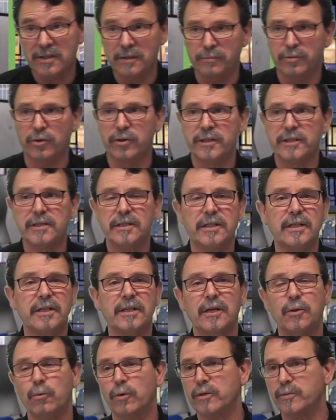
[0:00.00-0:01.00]
point
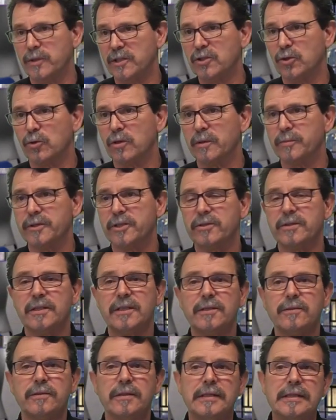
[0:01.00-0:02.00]
what we talk about
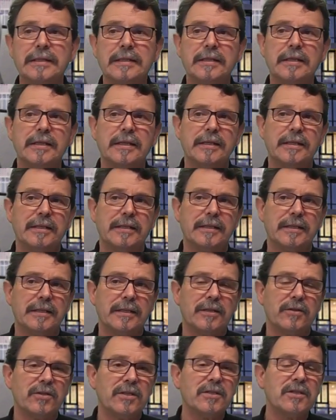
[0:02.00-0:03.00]
now.
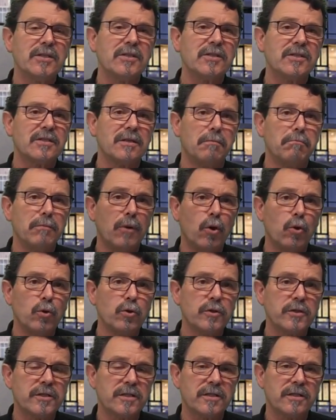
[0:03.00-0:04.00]
This is the
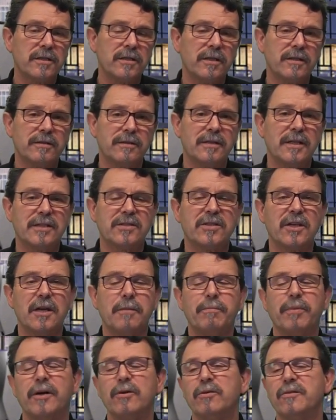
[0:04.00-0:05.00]
most, let's say,
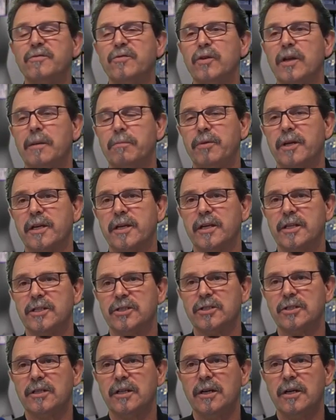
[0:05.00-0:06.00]
powerful
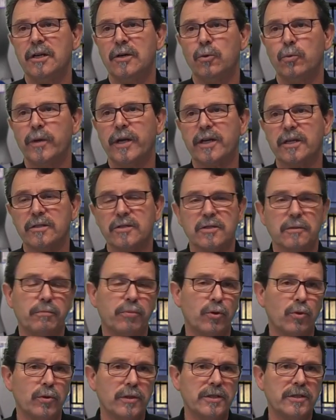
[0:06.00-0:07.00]
application we can
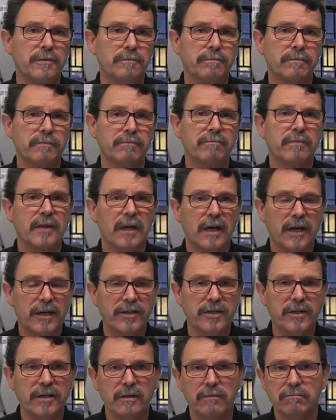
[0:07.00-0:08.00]
support.
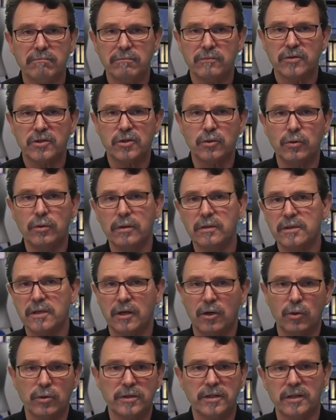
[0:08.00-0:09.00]
Ideal schools,
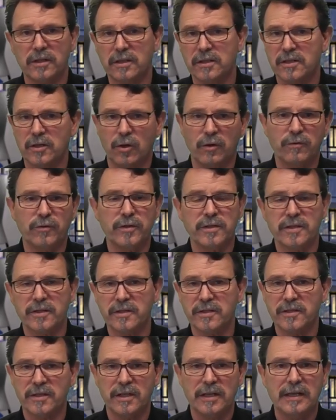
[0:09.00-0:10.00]
hotels, offices,